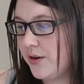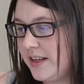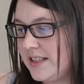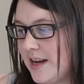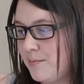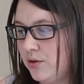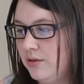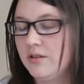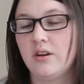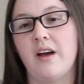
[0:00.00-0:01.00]
example
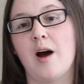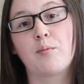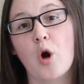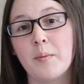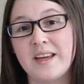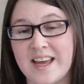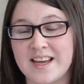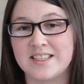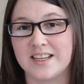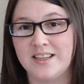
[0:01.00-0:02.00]
of how
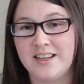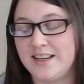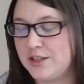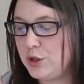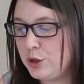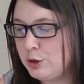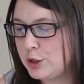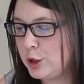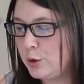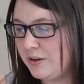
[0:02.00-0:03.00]
propaganda is
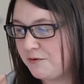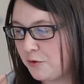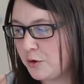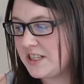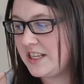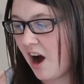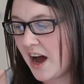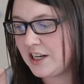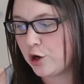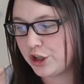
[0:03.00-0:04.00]
used to enforce the
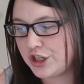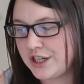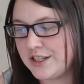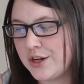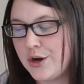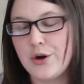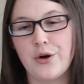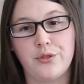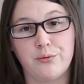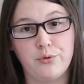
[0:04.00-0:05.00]
ideologies
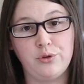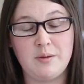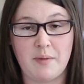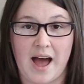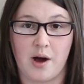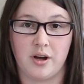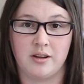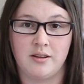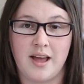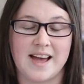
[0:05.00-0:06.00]
of the ruling power
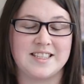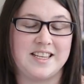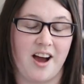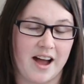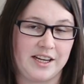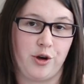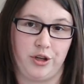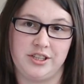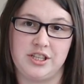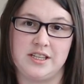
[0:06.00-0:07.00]
as the
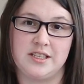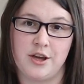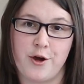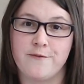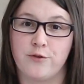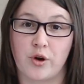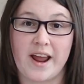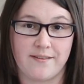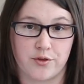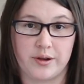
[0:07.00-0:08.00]
ideologies for
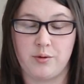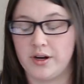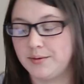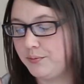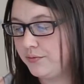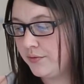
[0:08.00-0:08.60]
everyone.